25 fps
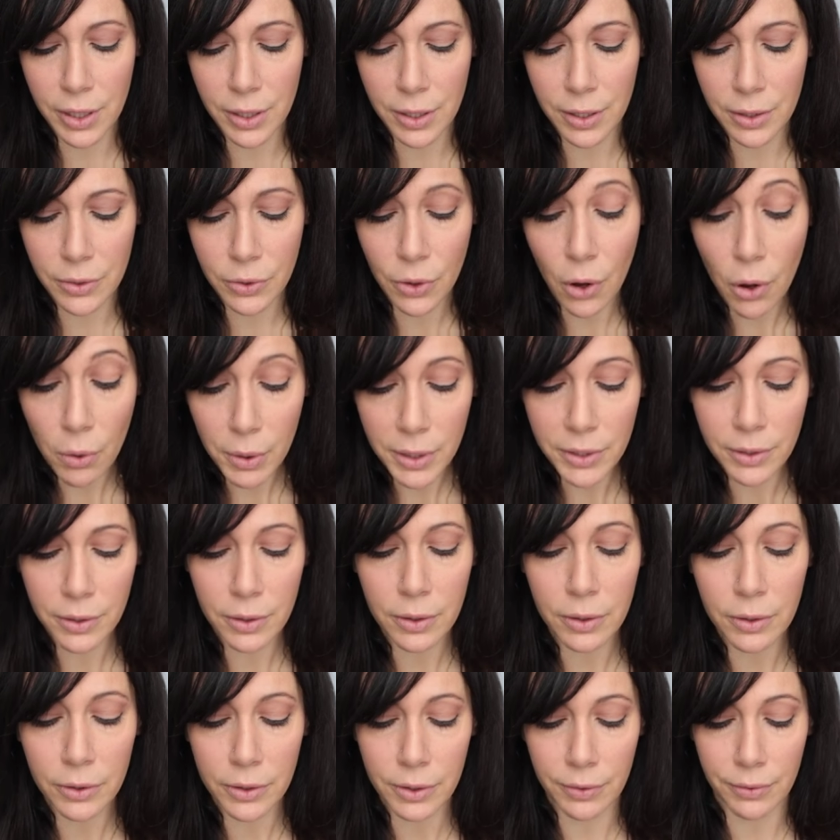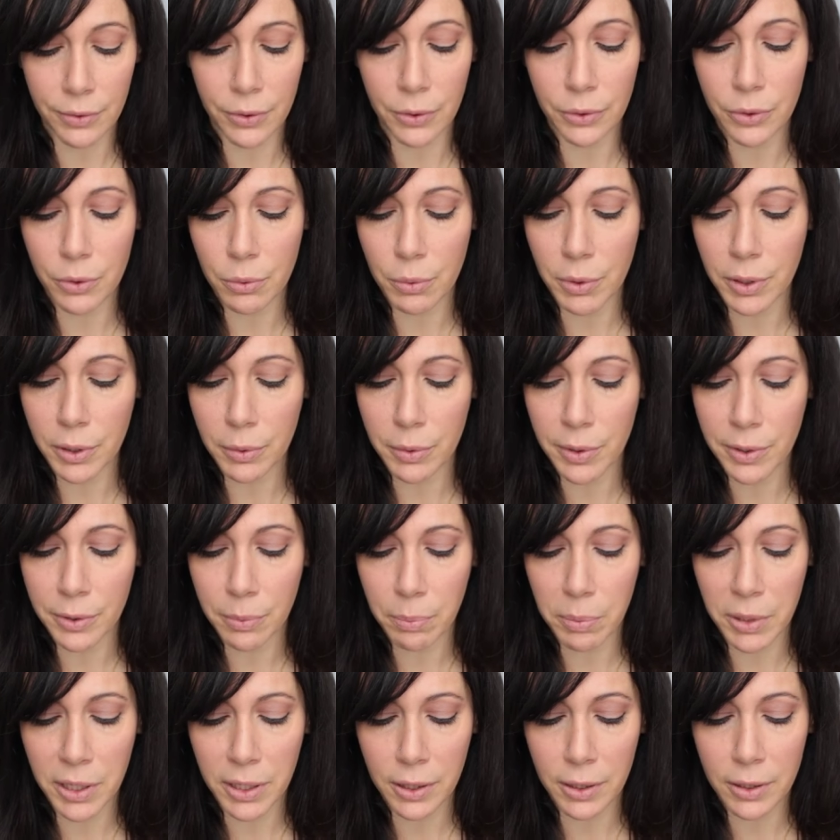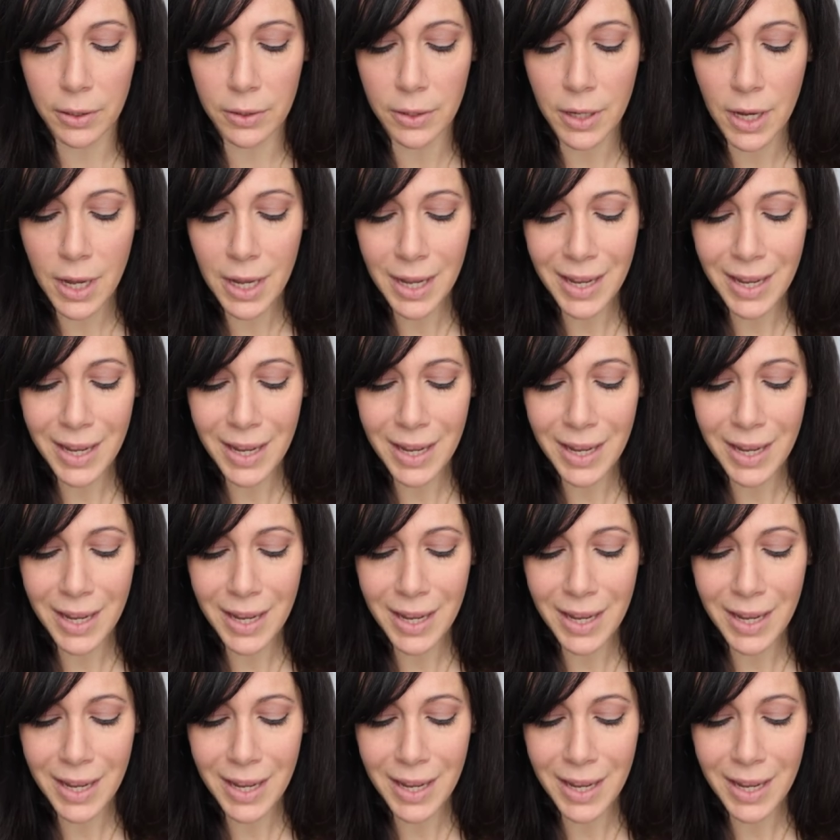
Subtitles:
is always a little difficult to work with because